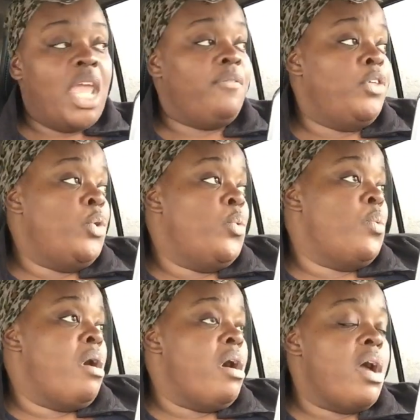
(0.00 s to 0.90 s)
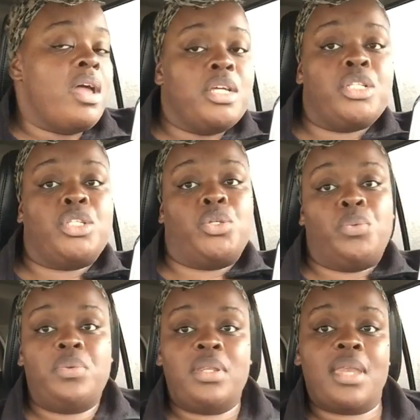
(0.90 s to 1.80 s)
If you want it
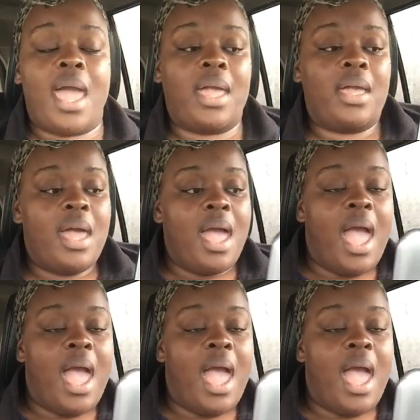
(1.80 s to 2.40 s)
tonight,